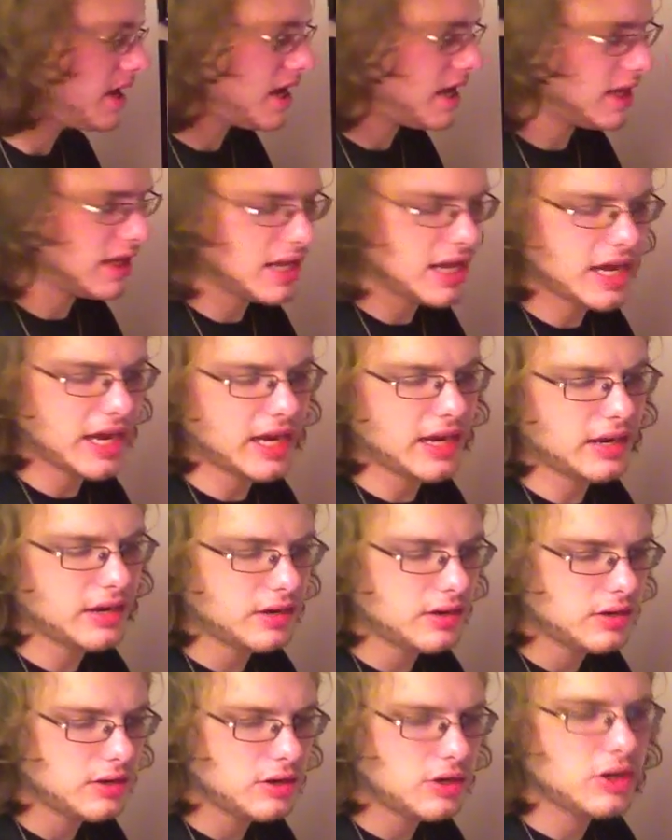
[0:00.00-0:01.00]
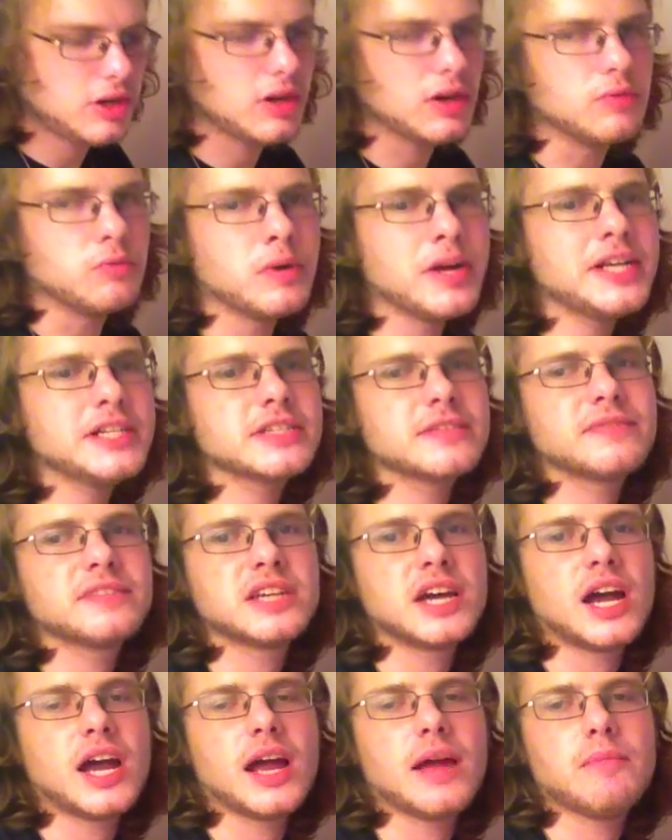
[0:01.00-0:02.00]
and then you go to Wings of
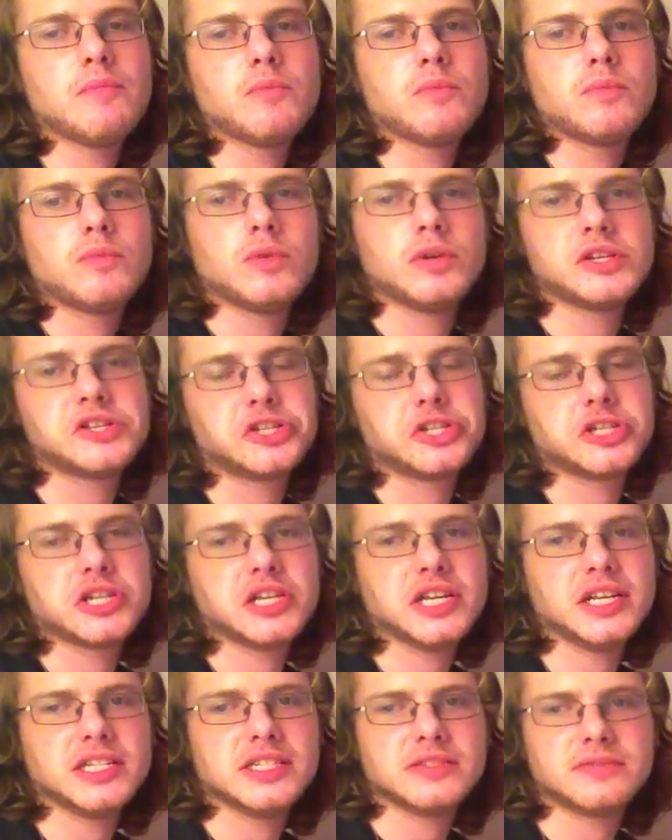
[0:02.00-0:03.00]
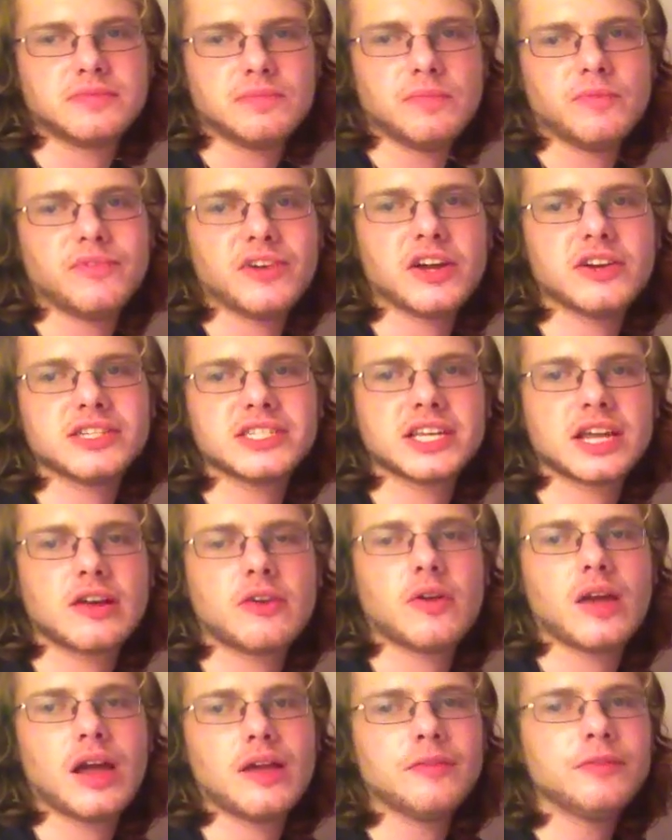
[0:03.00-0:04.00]
Time, which is very
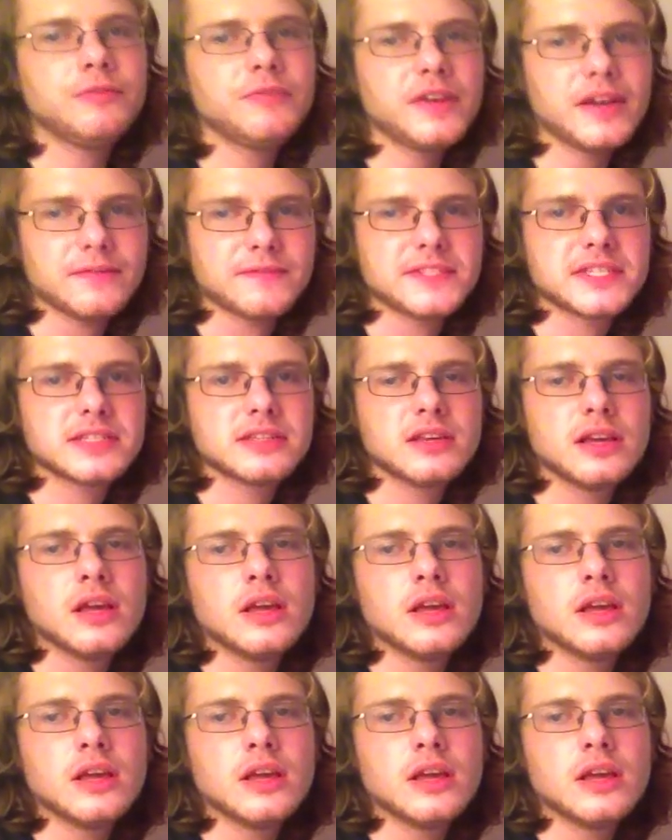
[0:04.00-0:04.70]
centered around fifths.